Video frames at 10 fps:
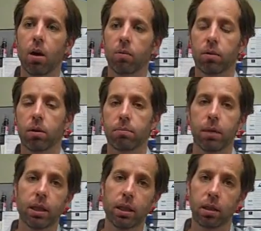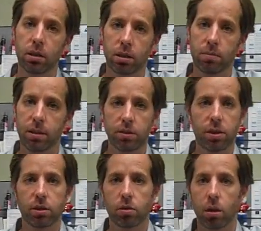over many years, has been
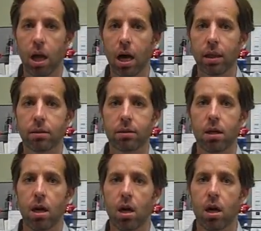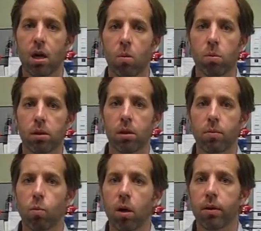centralized,
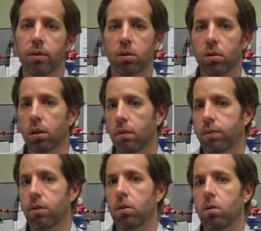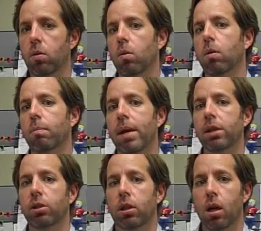where there's only a few
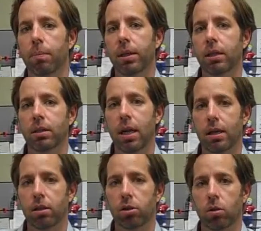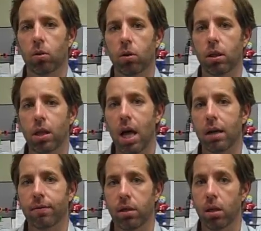major companies that control a
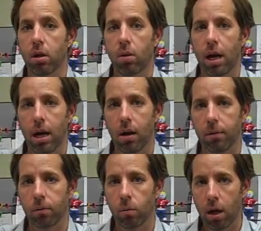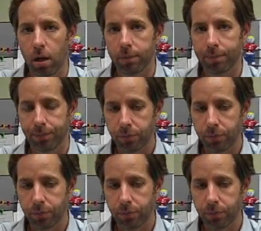lot of the know-how. Well,